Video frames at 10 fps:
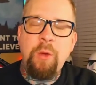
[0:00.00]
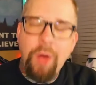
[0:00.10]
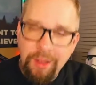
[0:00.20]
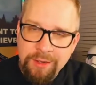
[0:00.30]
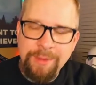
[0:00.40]

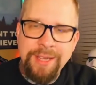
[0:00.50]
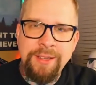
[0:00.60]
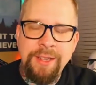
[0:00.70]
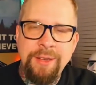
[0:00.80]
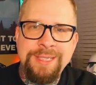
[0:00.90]
Welcome in.
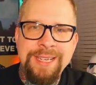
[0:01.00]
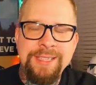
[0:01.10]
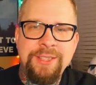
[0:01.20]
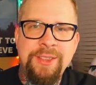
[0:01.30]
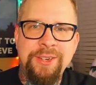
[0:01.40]
Hello. Today
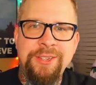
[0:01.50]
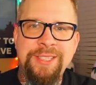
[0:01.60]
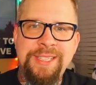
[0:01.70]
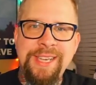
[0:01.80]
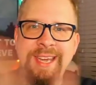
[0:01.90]
is
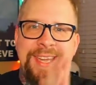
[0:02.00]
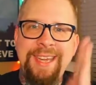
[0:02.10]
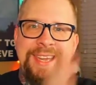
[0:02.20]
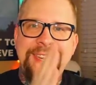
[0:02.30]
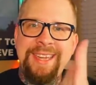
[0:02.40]

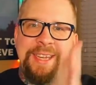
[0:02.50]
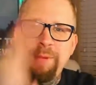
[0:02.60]
Thursday,